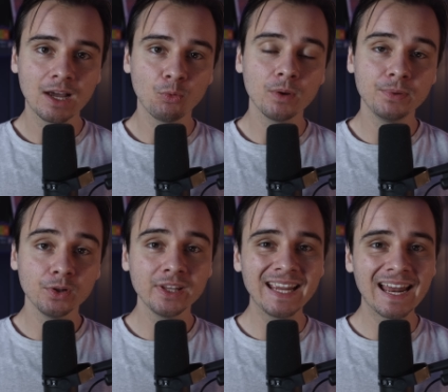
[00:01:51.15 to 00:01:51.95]
Now, when
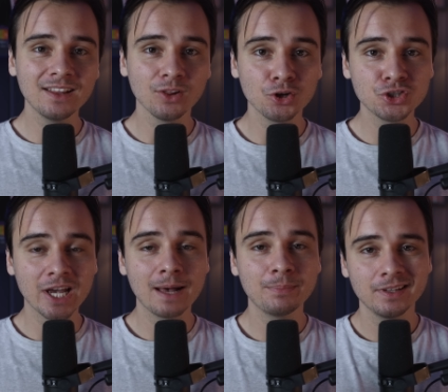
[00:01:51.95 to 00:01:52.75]
building any large
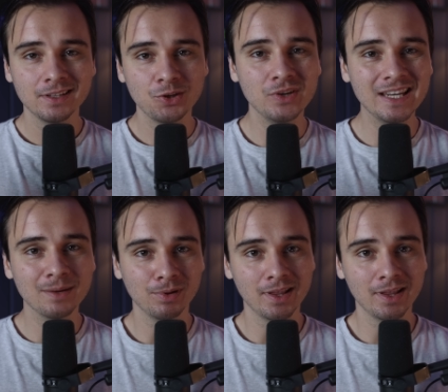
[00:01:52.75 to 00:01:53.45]
app, you need a